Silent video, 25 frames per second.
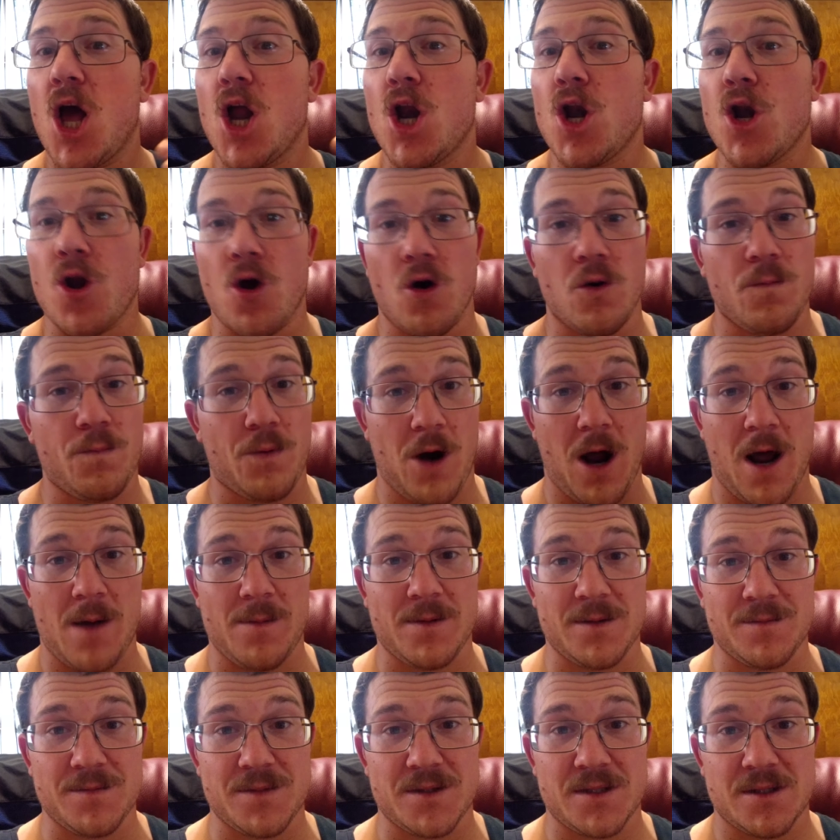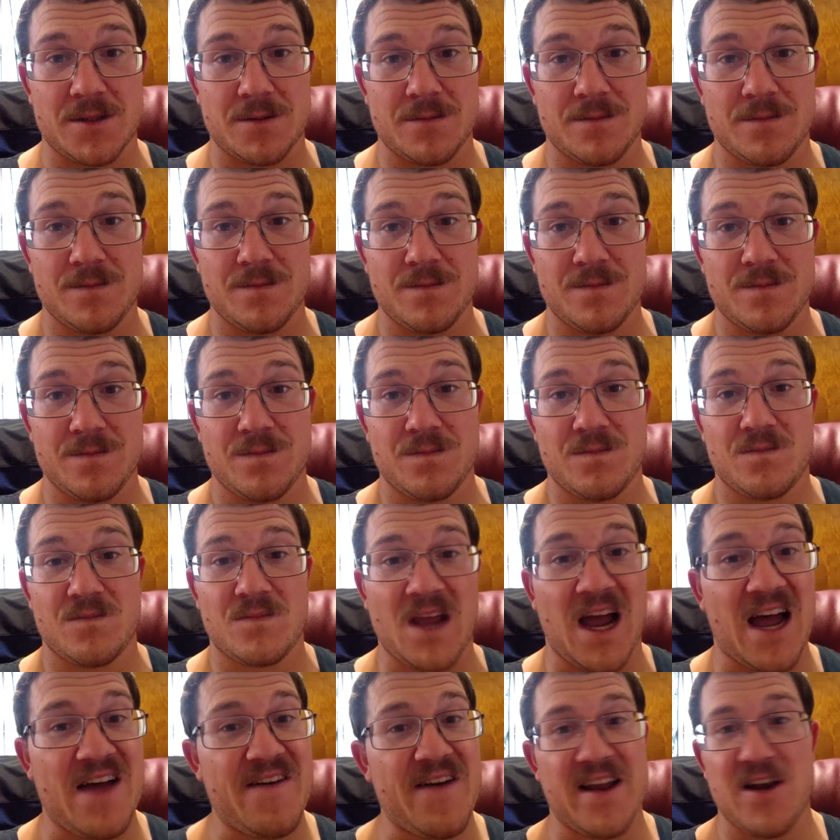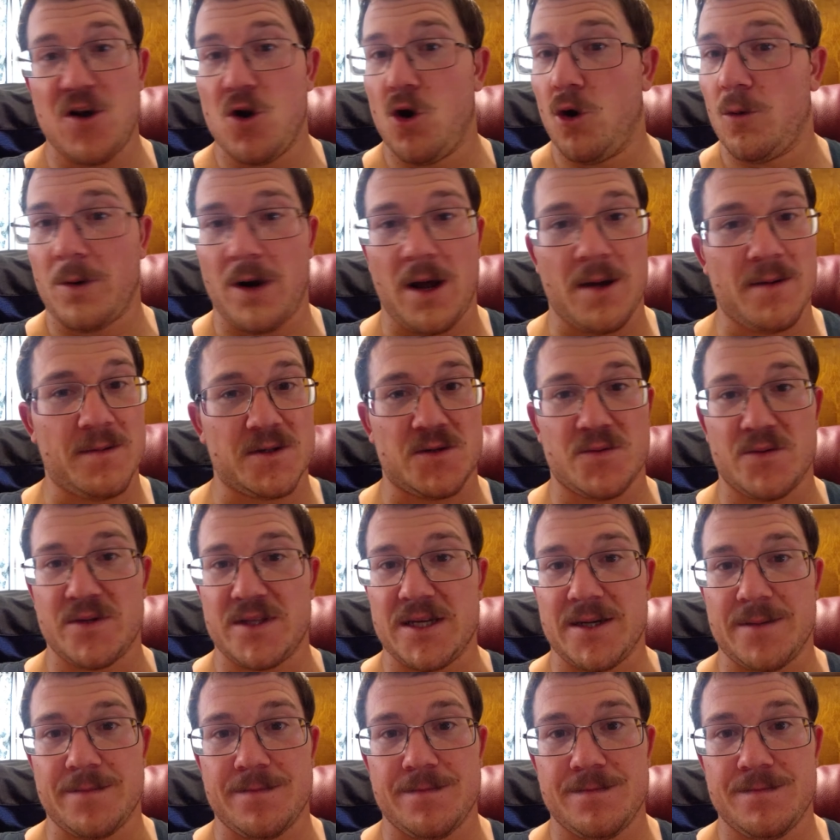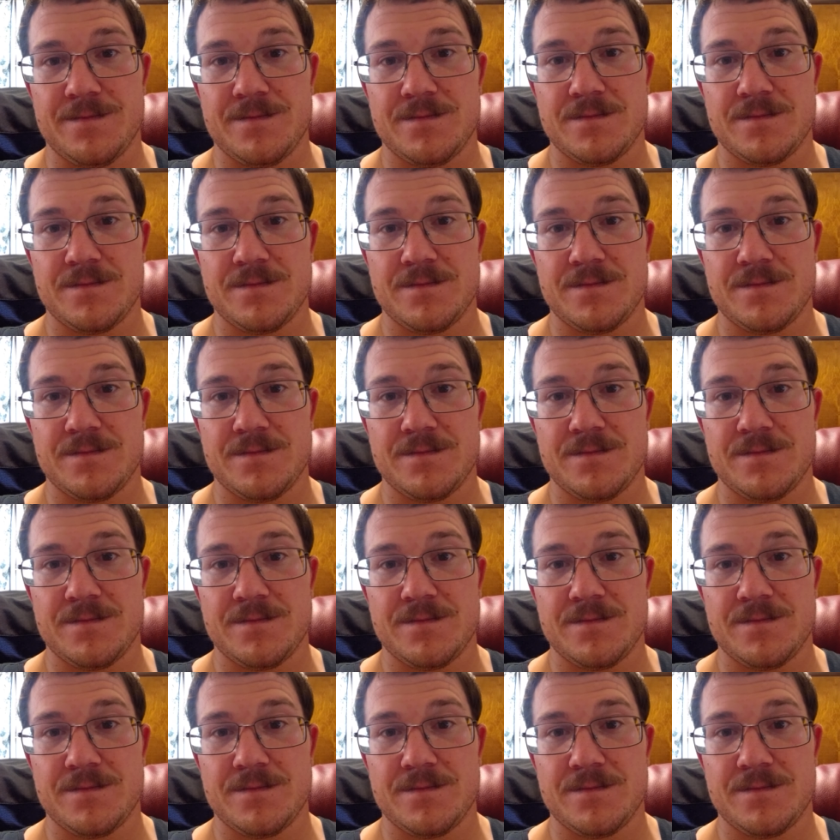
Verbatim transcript: no problems. I've had no problems with them.